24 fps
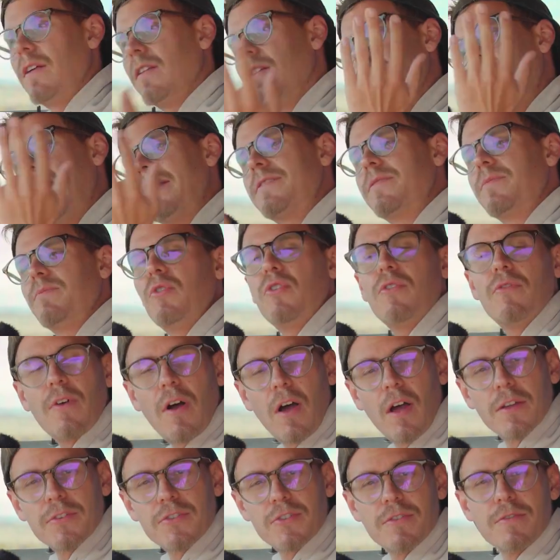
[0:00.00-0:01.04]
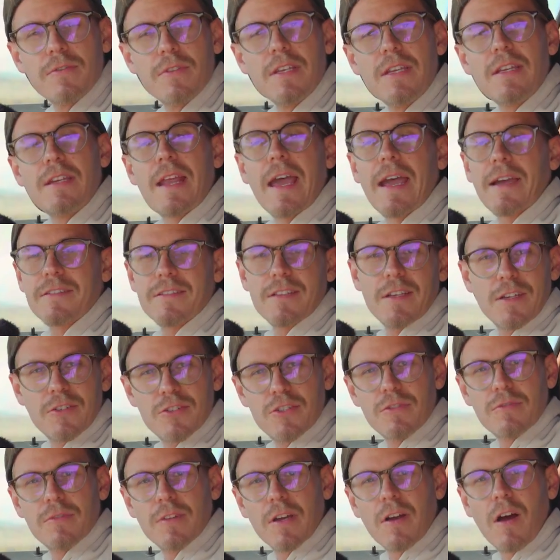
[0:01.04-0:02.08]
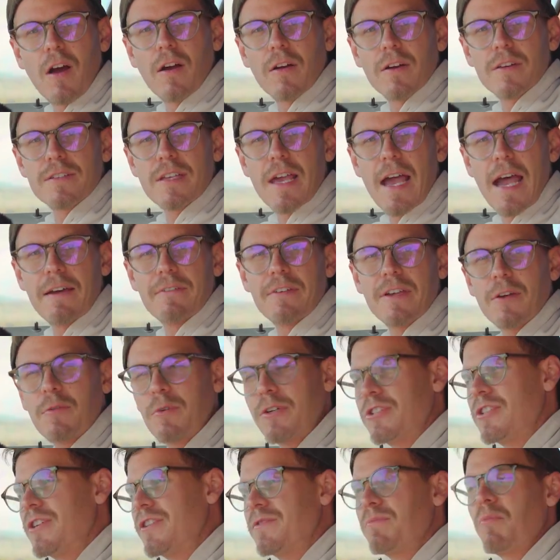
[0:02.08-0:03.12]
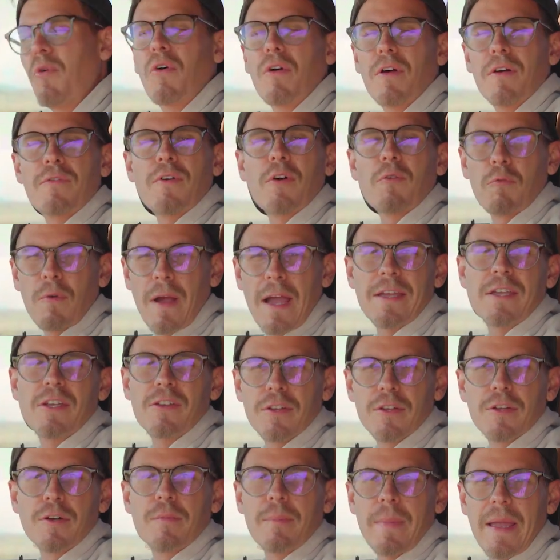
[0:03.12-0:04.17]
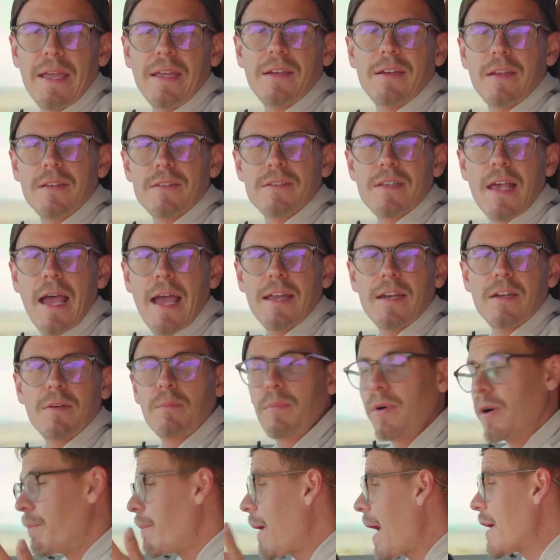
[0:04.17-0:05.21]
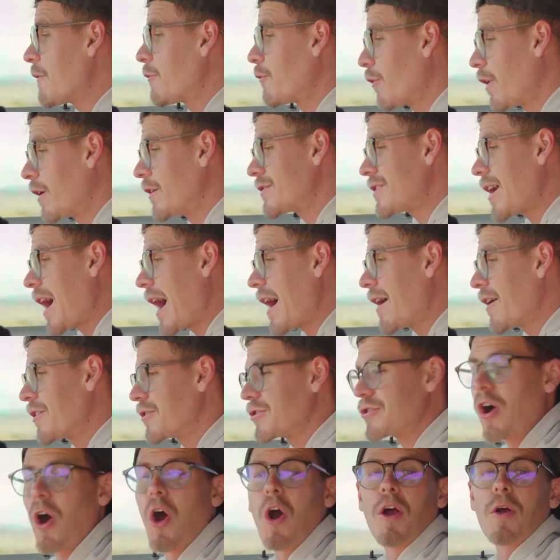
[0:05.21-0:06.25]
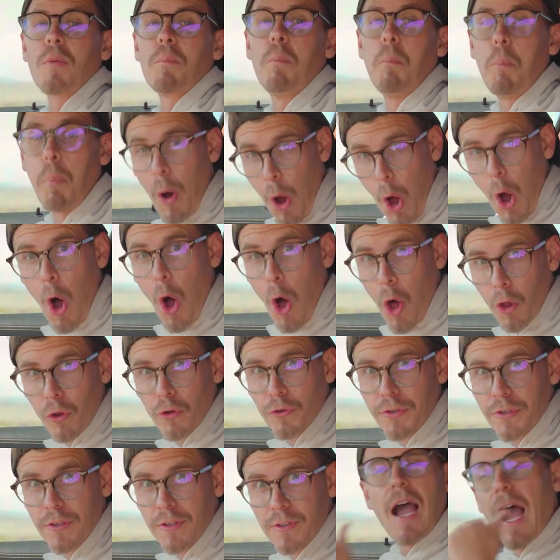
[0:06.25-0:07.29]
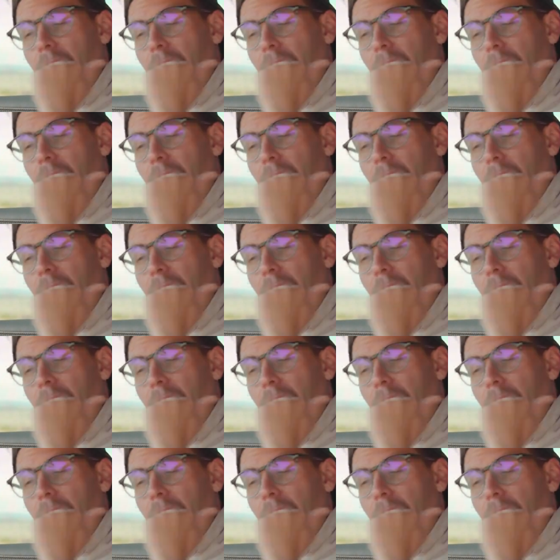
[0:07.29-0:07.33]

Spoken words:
Let's move on to the next issue the car is having, which is more of a regular maintenance item, but my front tires are bald.